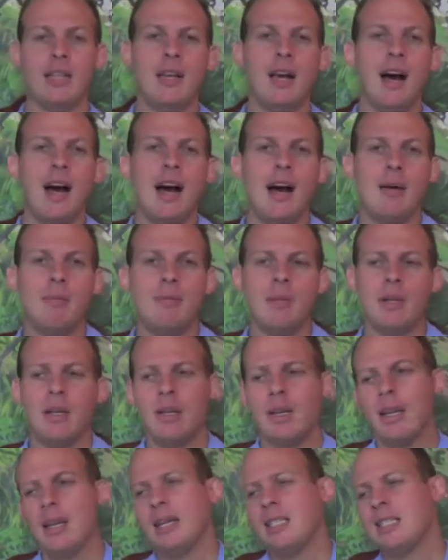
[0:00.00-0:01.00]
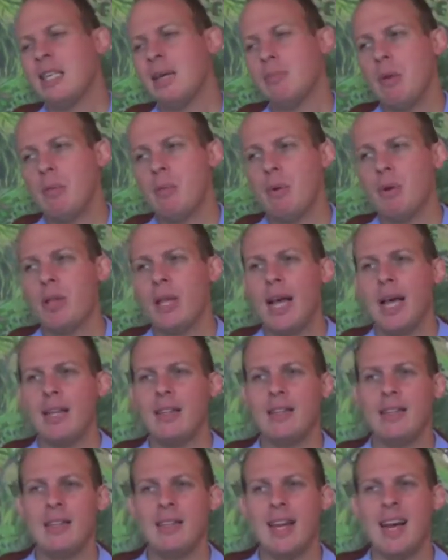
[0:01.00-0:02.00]
.com. Some people
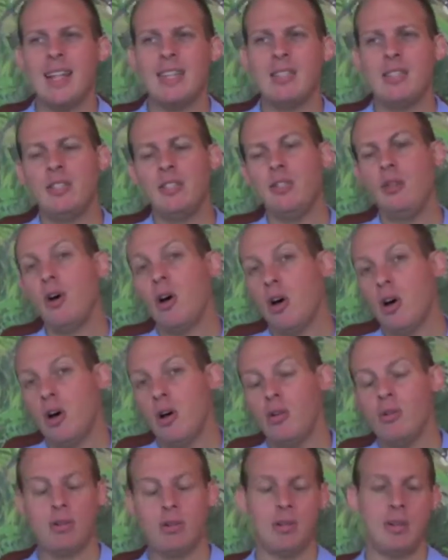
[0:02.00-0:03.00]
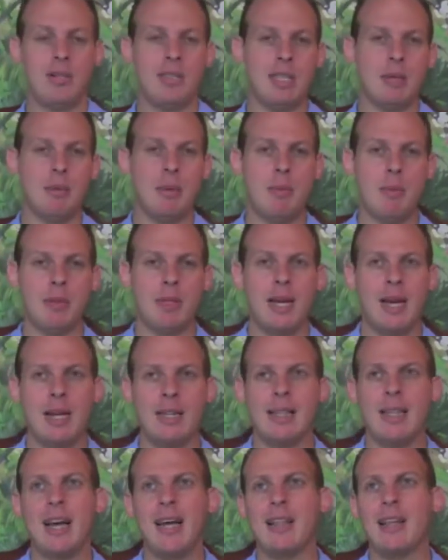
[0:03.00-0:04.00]
like .co. Some people
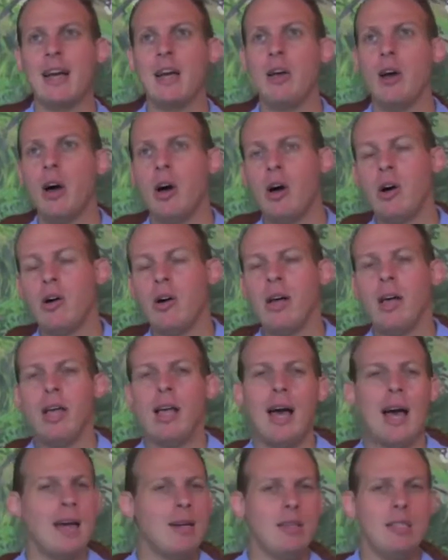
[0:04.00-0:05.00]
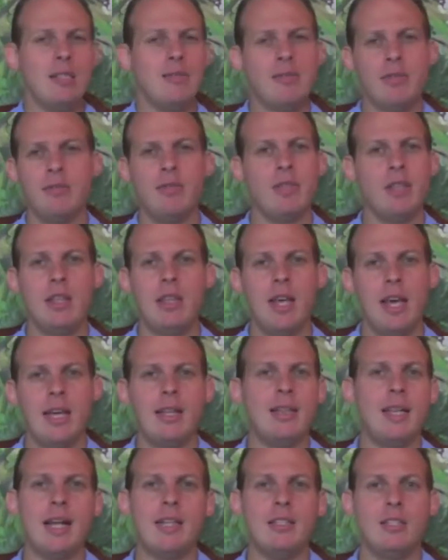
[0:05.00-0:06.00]
like .io. I don't even really
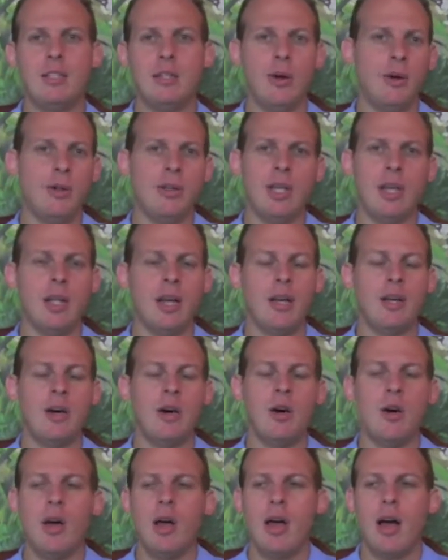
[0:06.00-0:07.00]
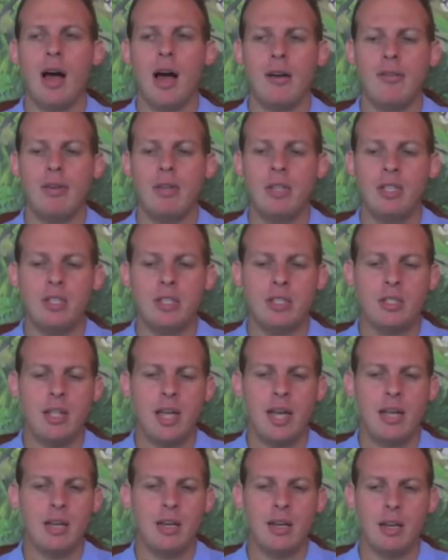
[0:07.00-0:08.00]
like .co and .io. I really just
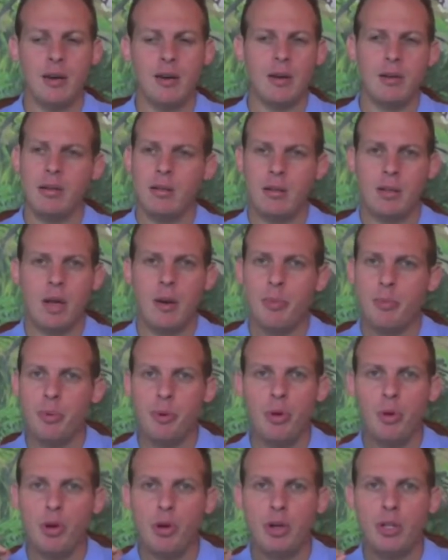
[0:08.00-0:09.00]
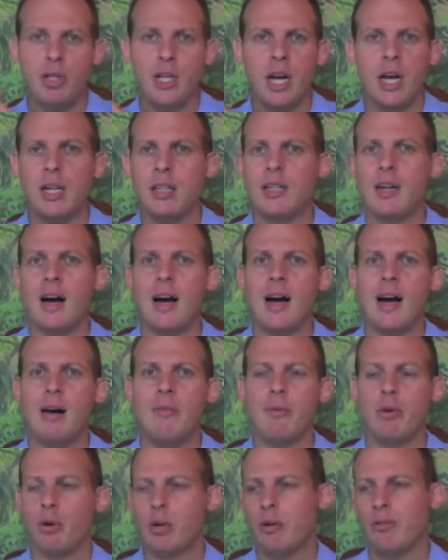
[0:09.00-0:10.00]
like a pure
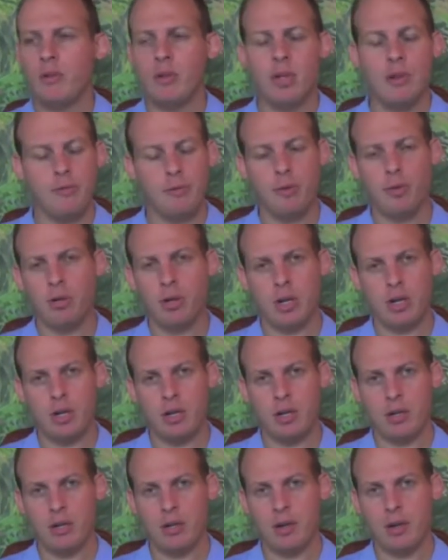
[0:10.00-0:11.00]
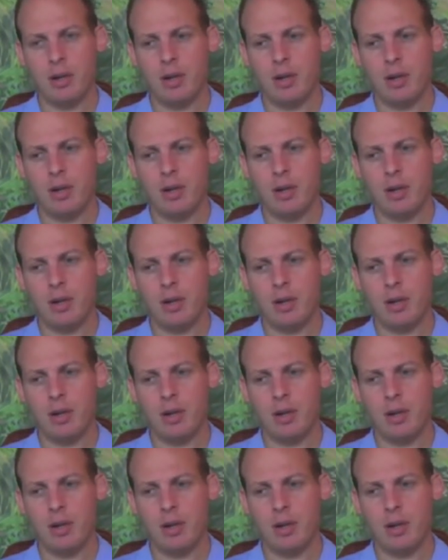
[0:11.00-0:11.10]
.com, or if you're in